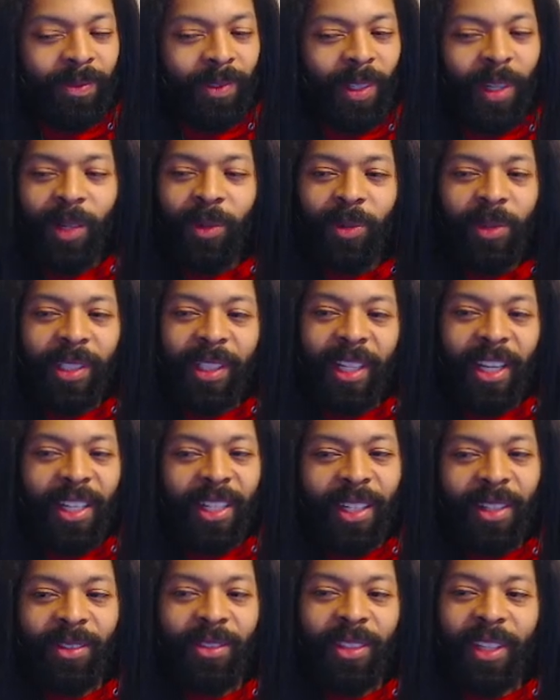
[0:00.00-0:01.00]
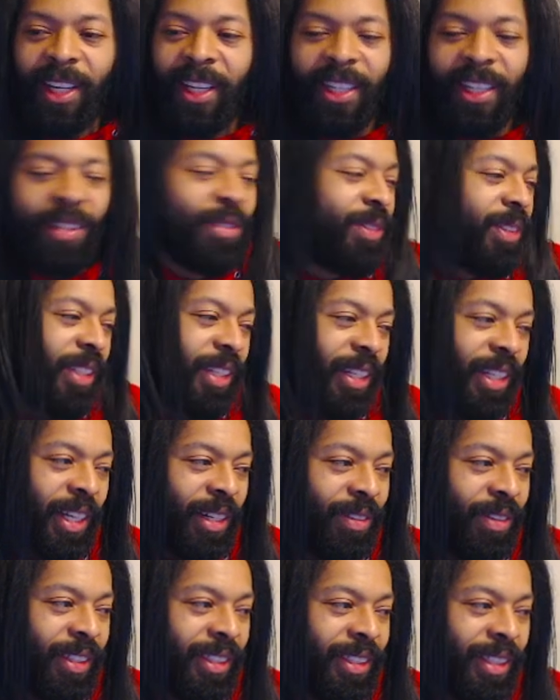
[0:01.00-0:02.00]
I don't really, I never, I never really care
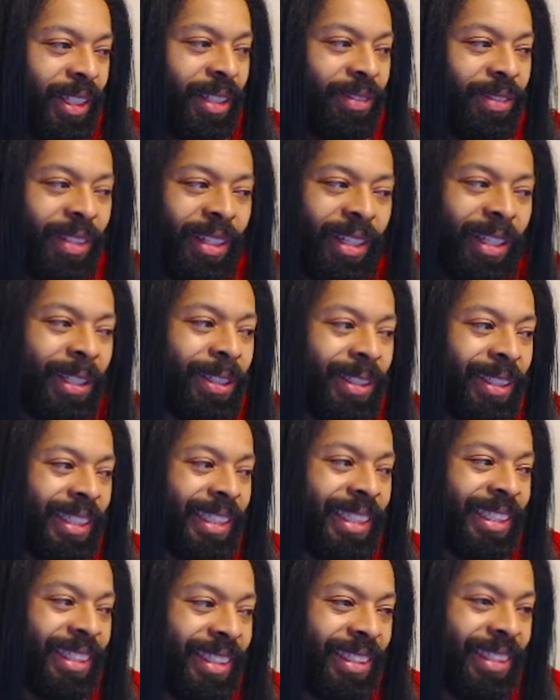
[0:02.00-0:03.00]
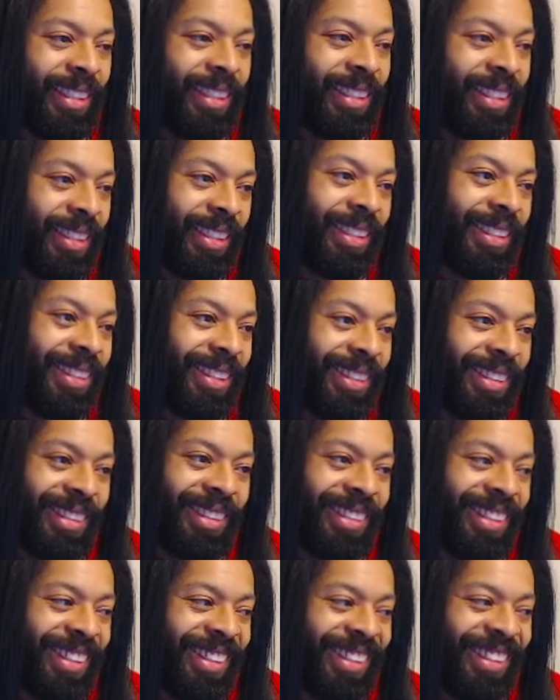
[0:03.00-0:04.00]
for this outfit. I ain't gonna
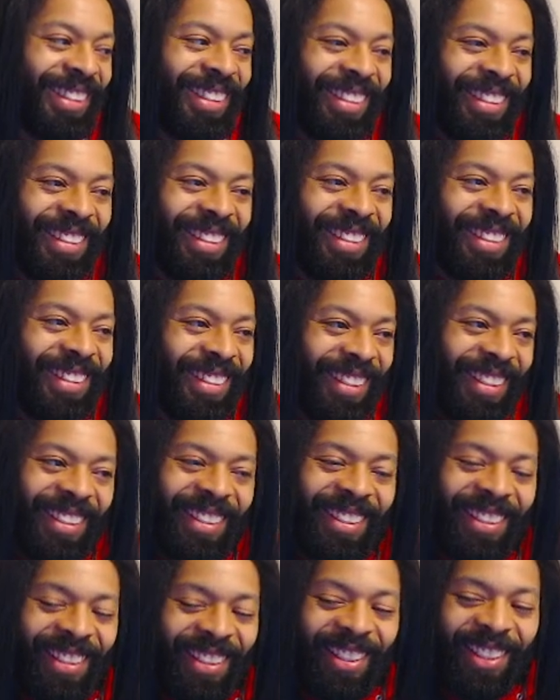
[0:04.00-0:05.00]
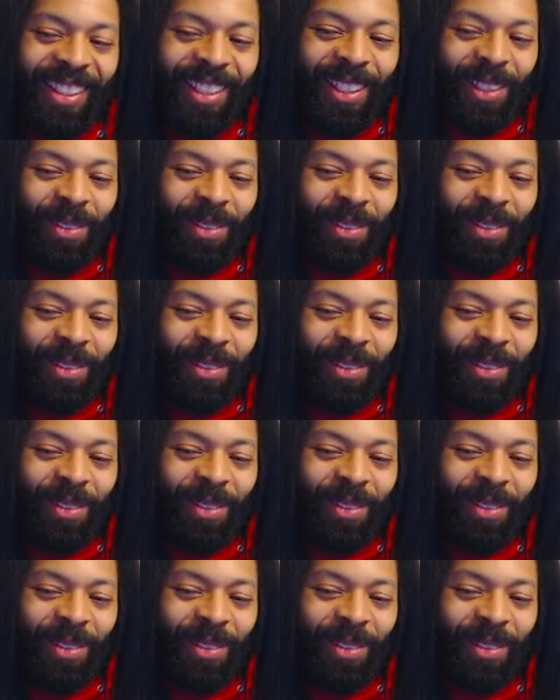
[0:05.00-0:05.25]
lie. he